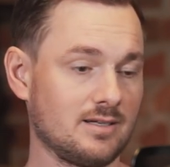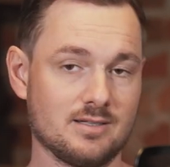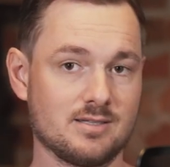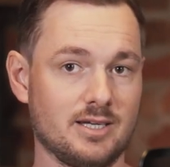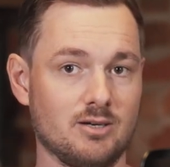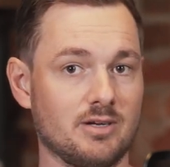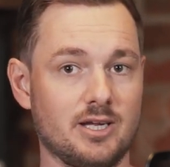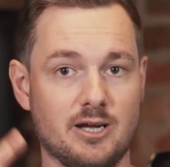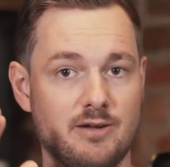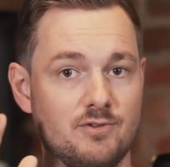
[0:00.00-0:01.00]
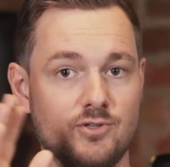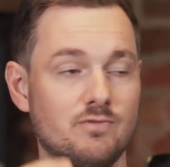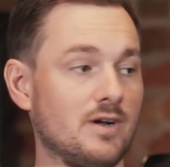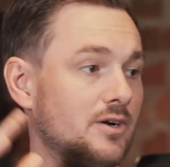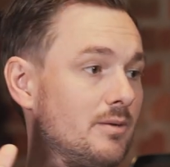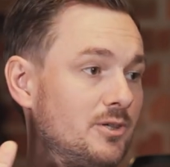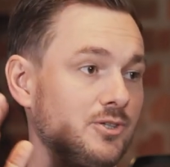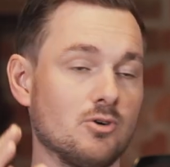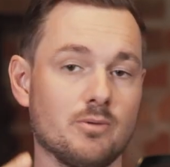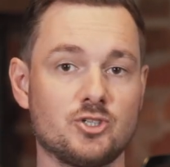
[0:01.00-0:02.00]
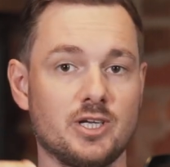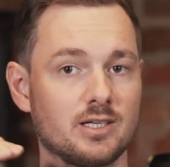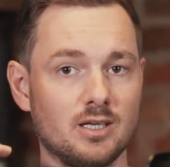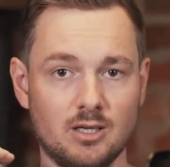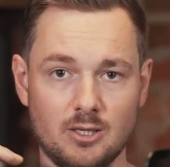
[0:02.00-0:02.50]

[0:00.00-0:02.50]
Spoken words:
can say, okay, I have a new variable, new object.